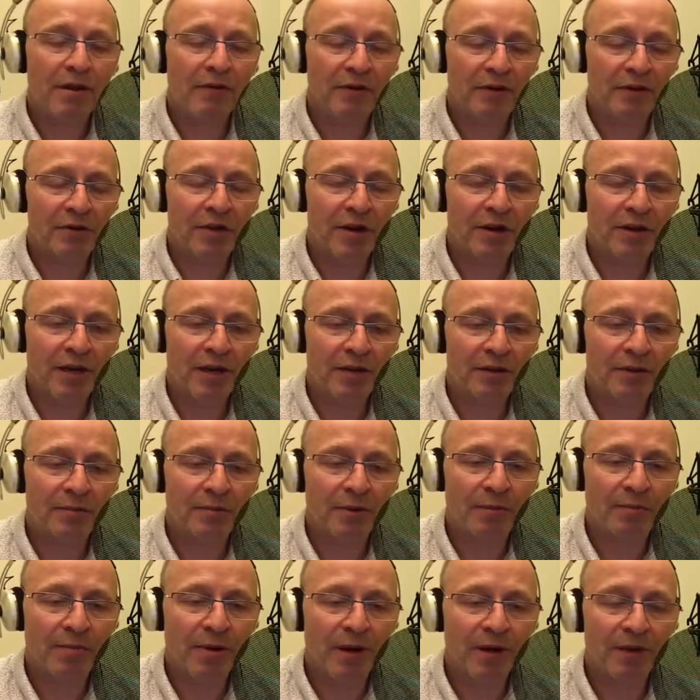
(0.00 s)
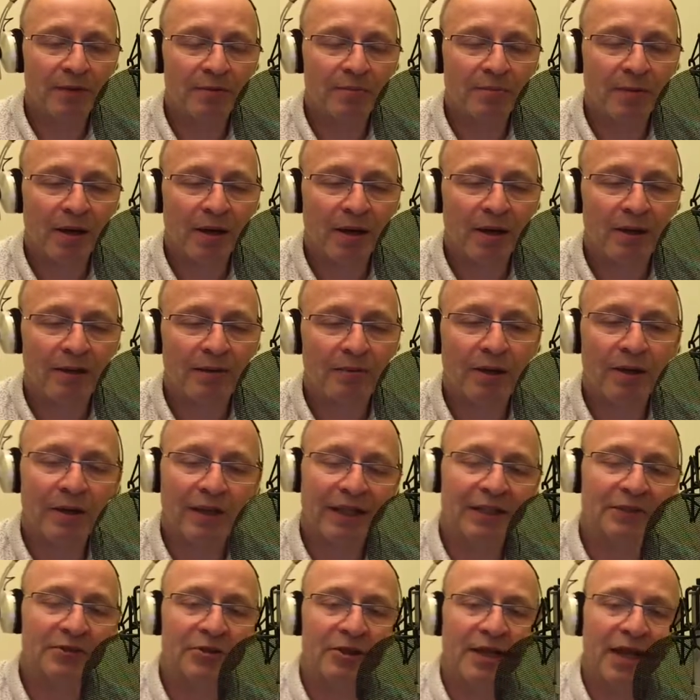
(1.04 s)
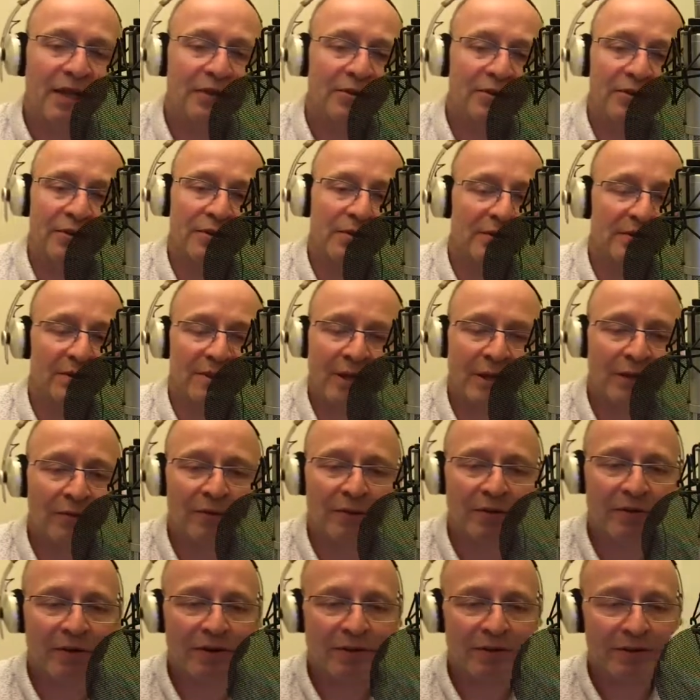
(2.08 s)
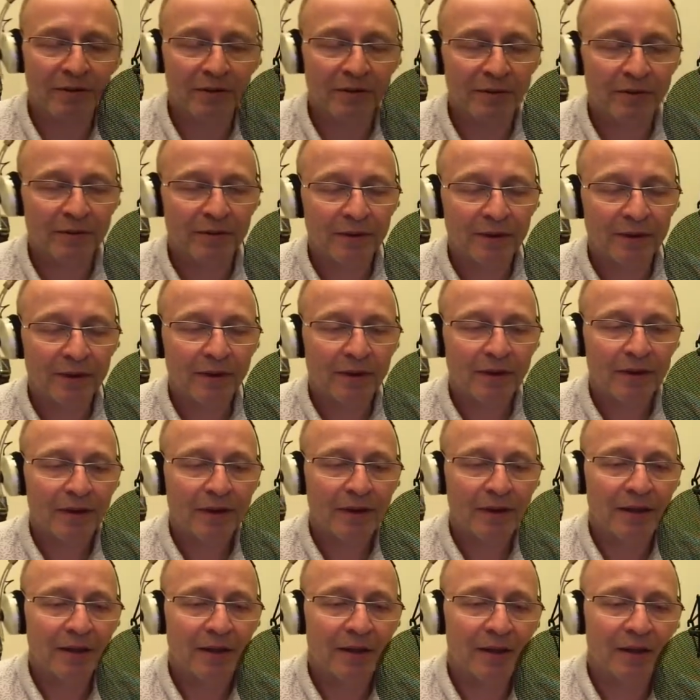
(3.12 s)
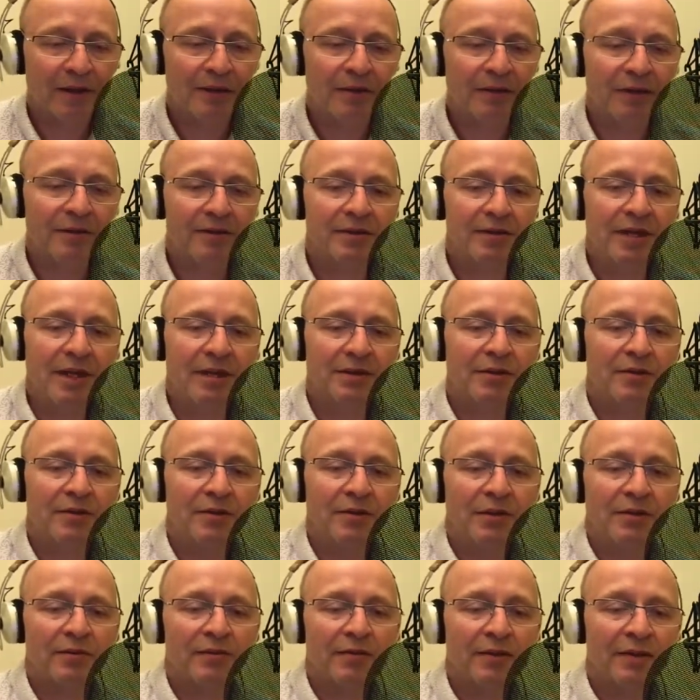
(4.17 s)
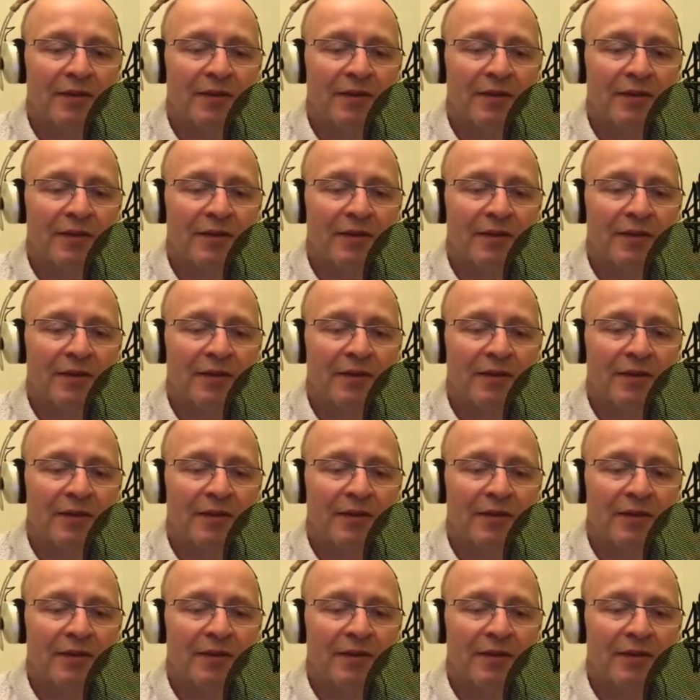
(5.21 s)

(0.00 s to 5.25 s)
every drug has to be passed by, each nation's equivalent. The states have got